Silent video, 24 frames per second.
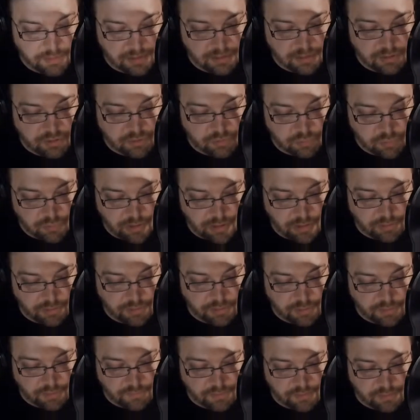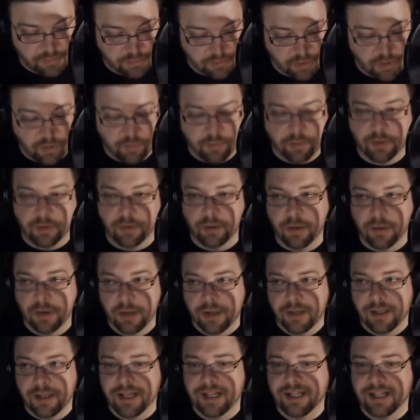the 12th of October
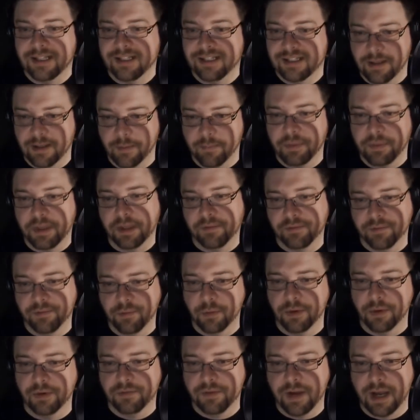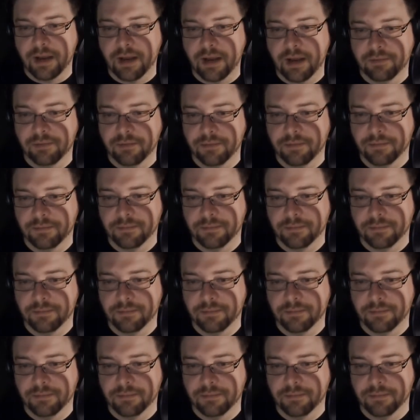in something 45.